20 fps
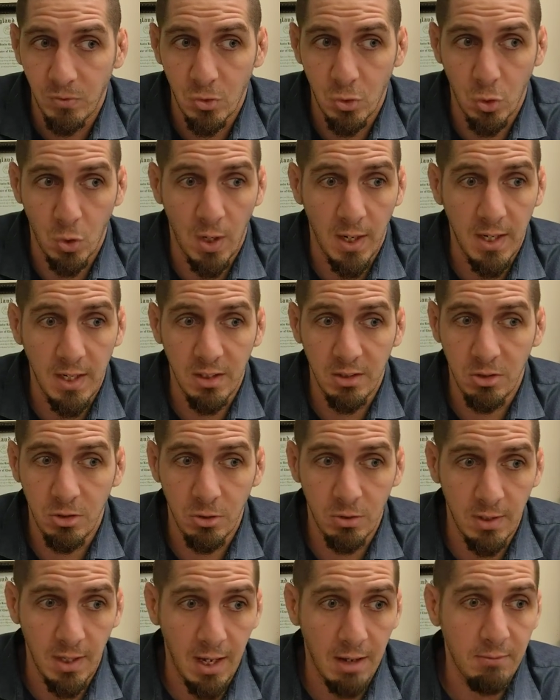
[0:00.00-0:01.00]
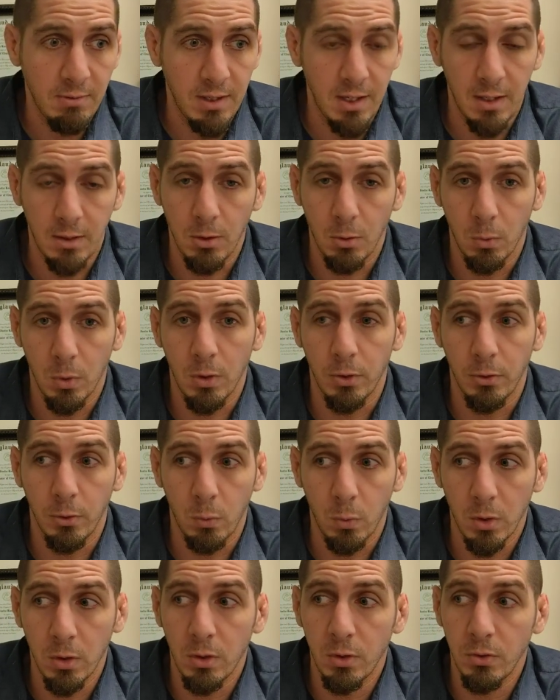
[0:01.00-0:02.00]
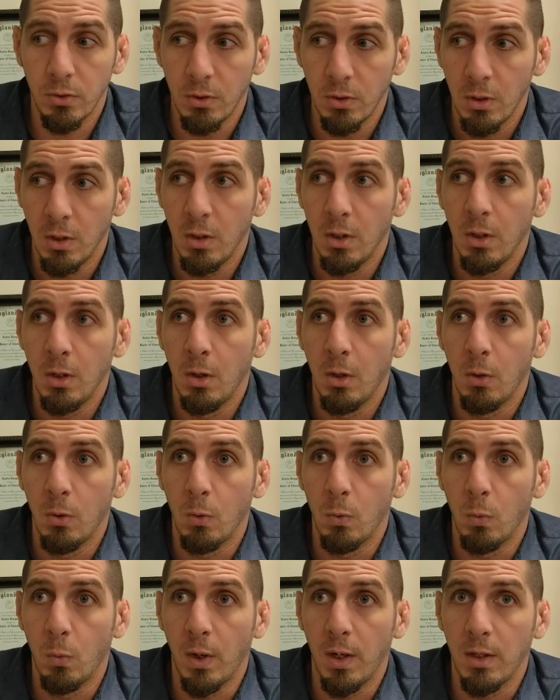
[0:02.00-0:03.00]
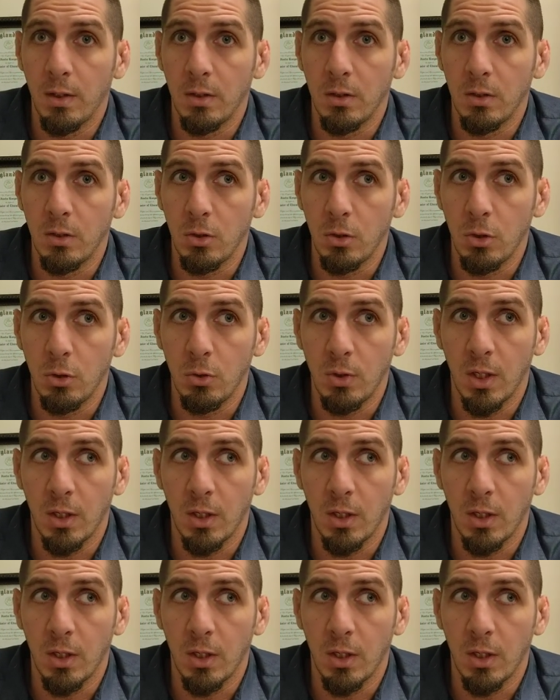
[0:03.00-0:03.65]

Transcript: trying to navigate the world. The world, when you